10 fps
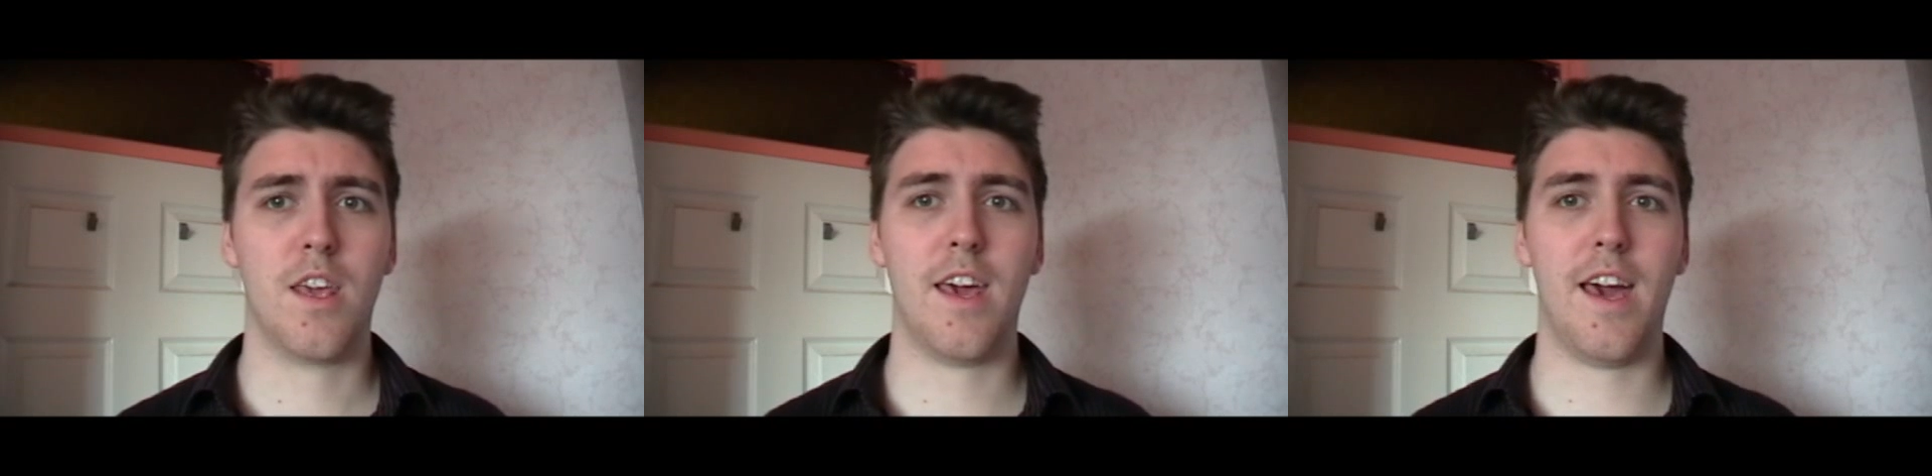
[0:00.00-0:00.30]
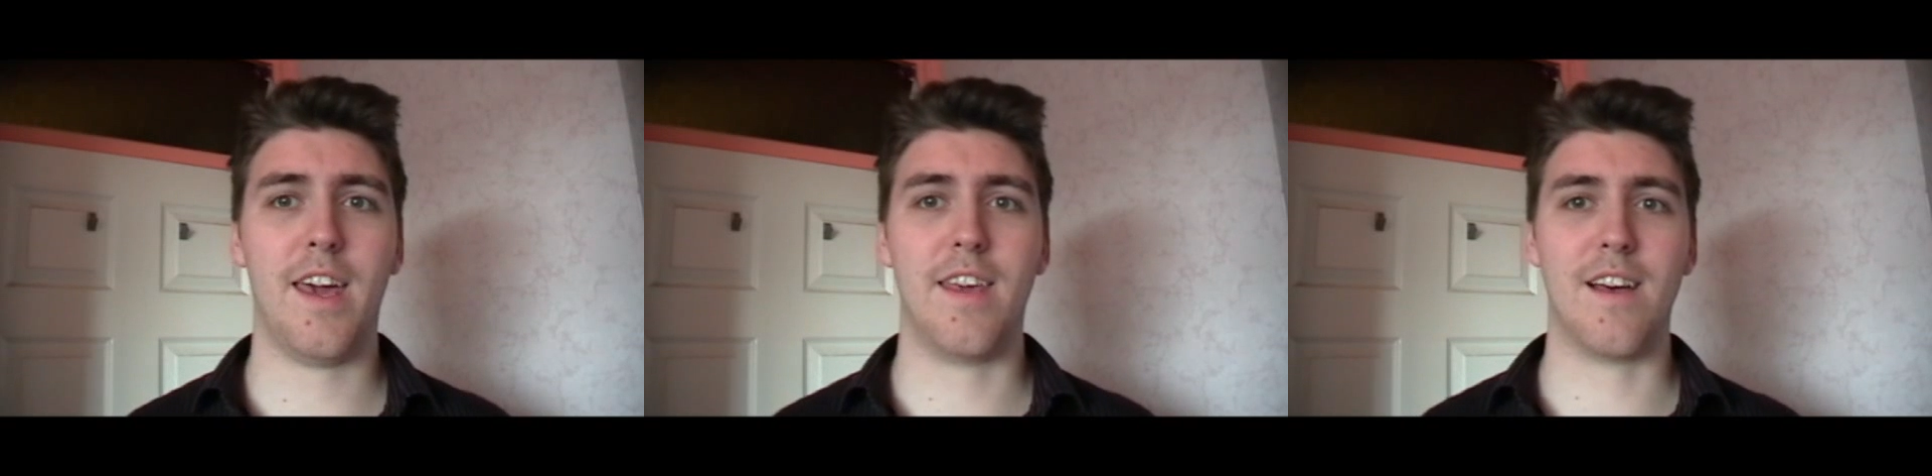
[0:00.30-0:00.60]

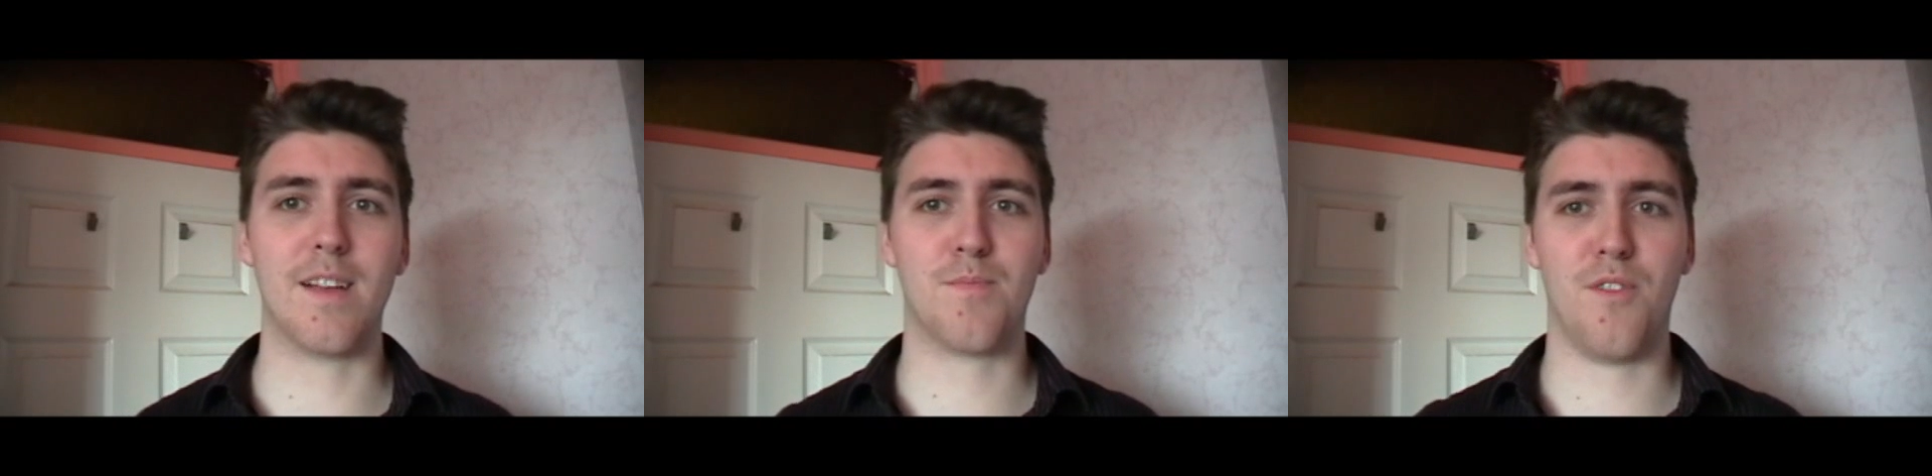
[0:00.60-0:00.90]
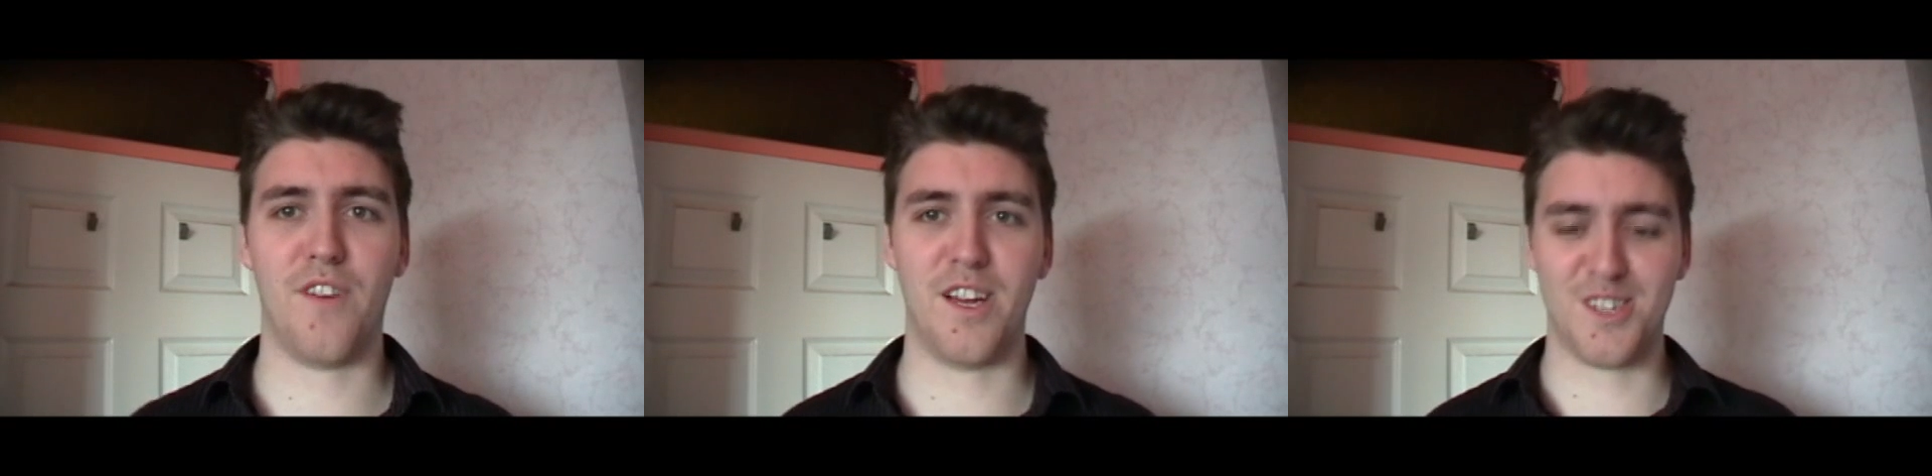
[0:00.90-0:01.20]
Yay, that's
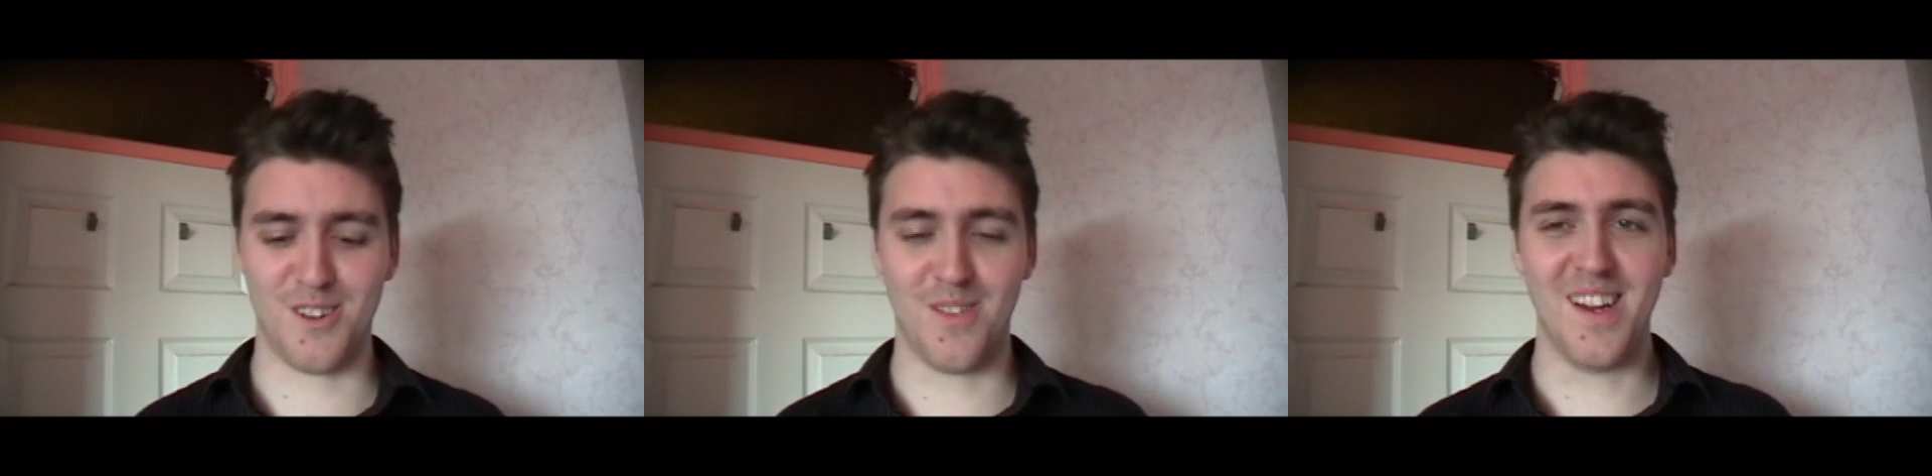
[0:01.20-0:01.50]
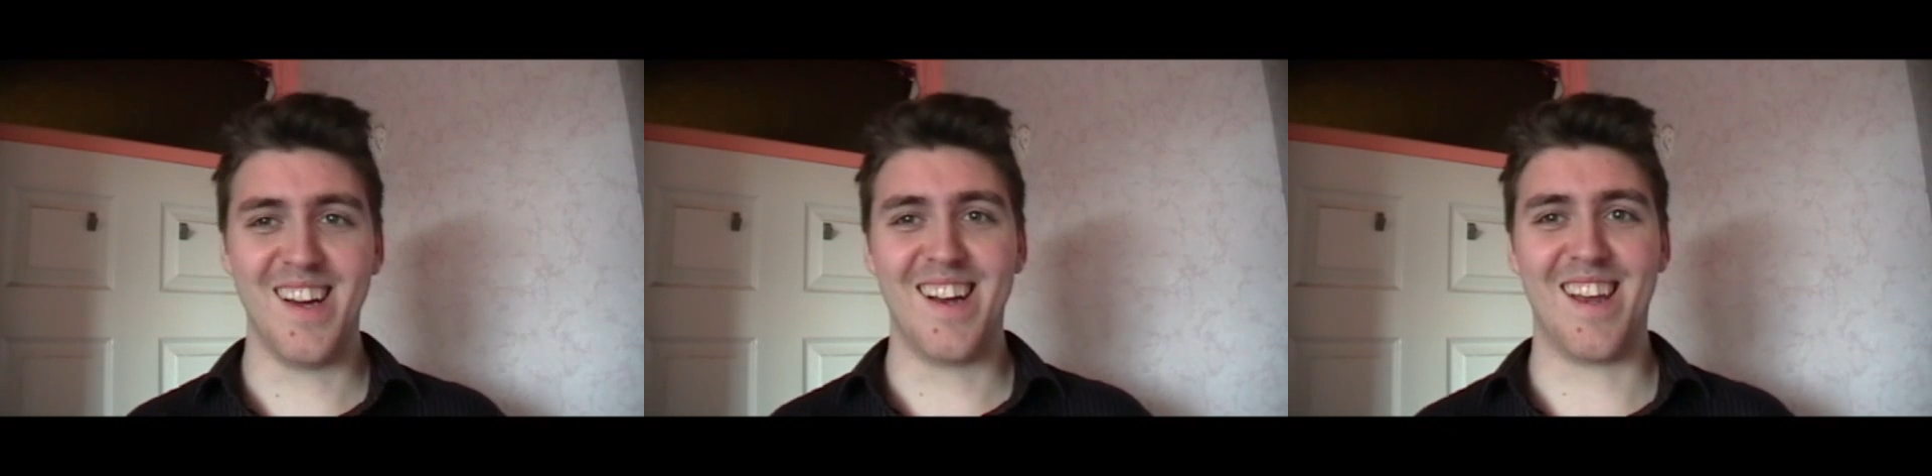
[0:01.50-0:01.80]
professional,
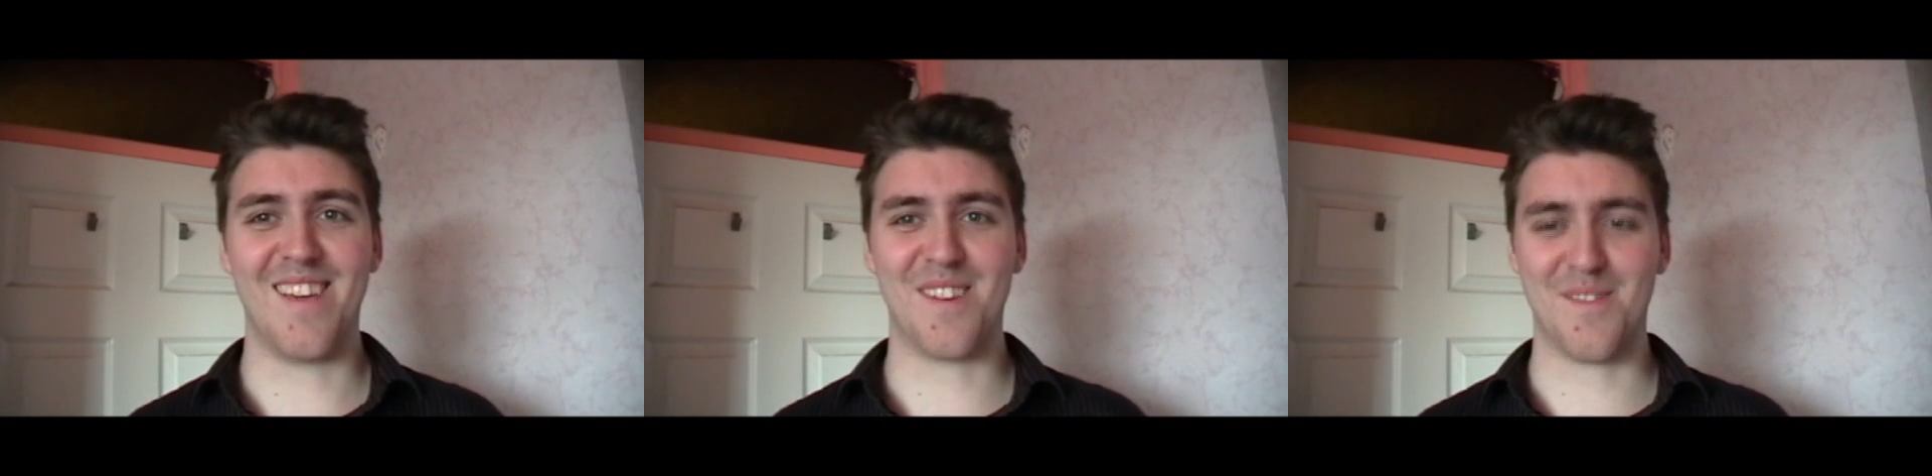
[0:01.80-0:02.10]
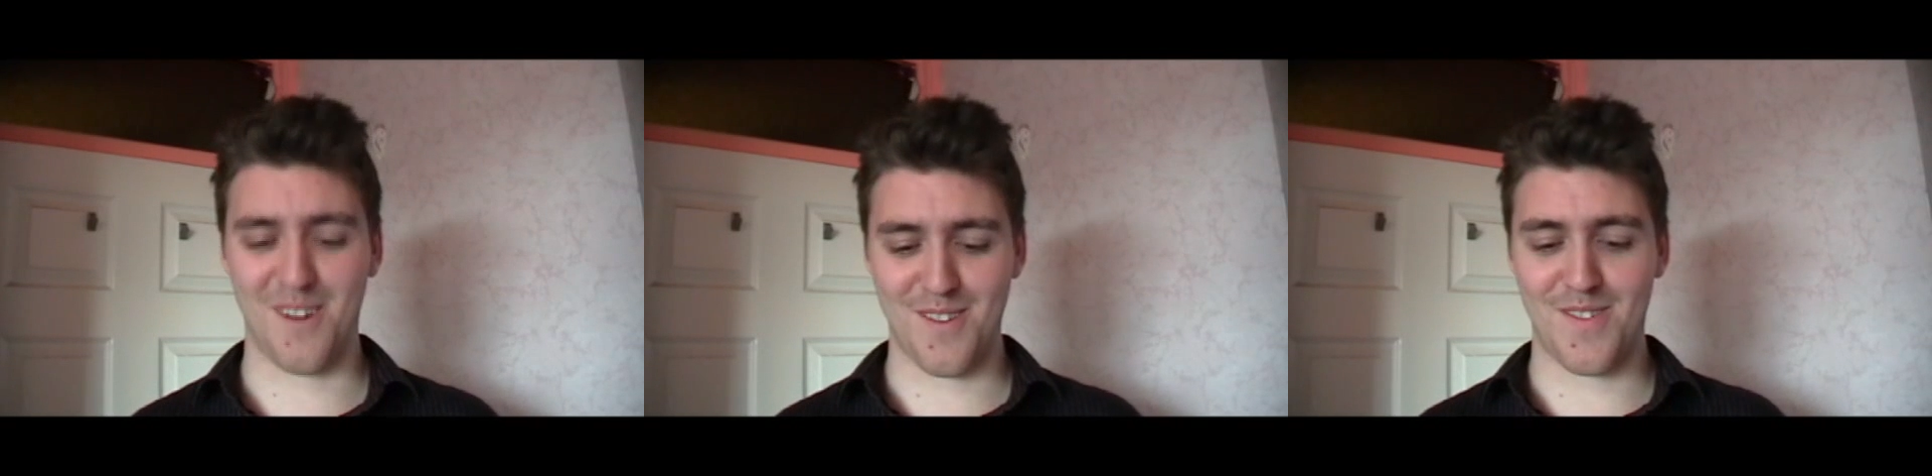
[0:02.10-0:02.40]
leaving
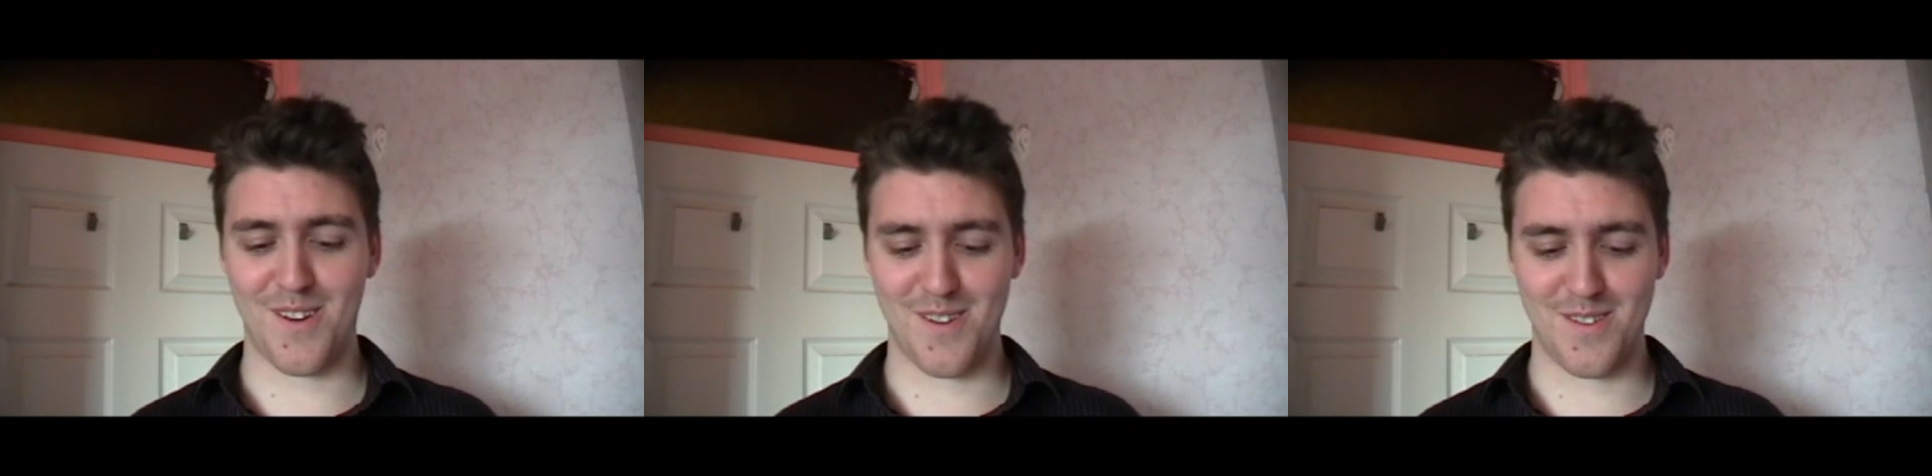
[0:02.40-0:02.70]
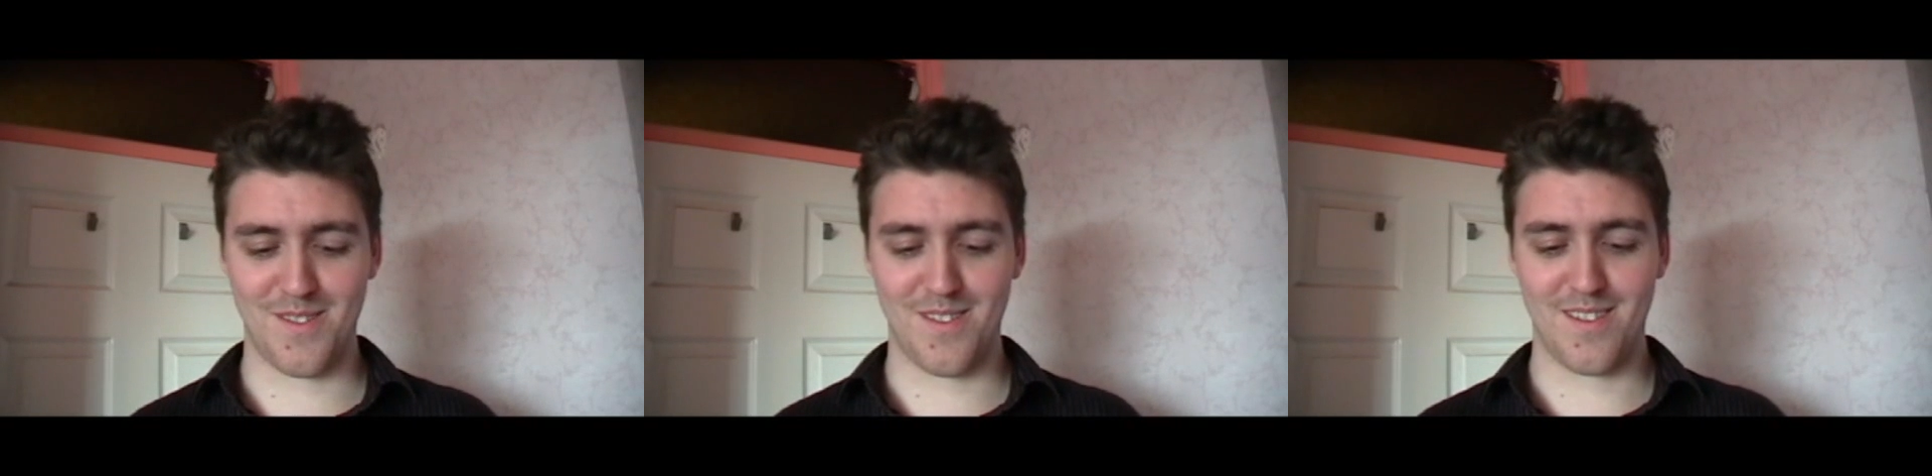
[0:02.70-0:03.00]
my
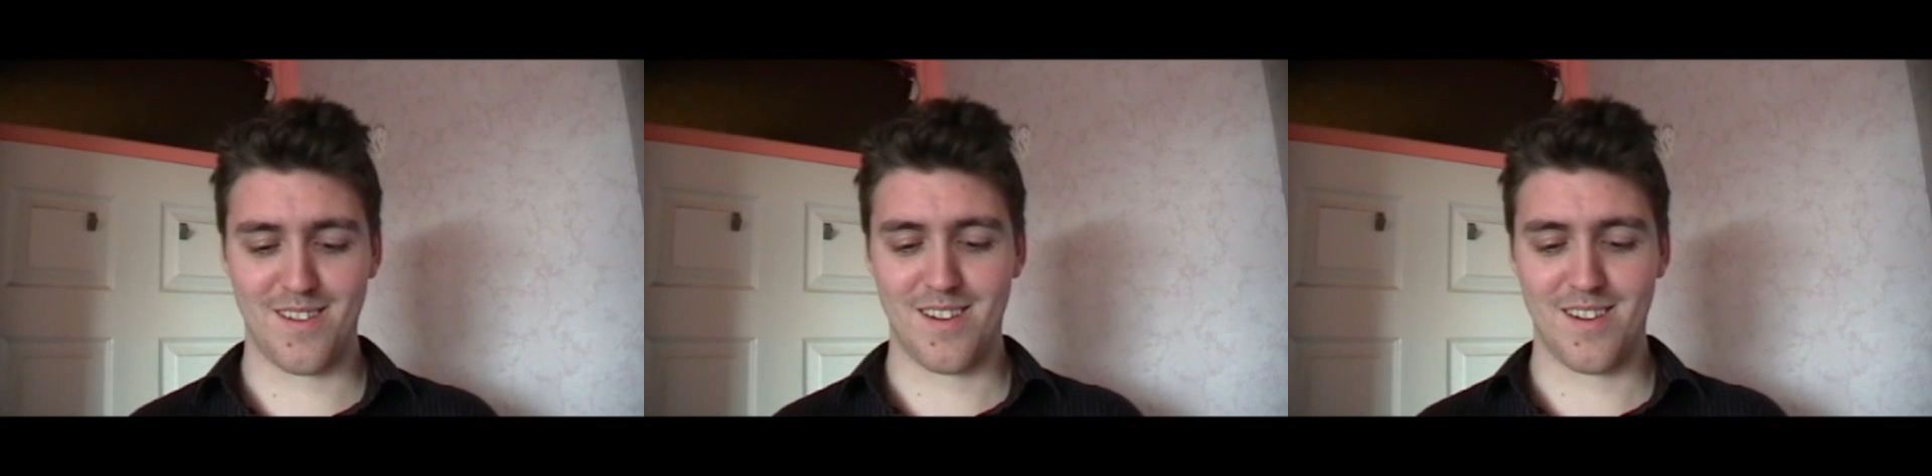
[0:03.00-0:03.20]
phone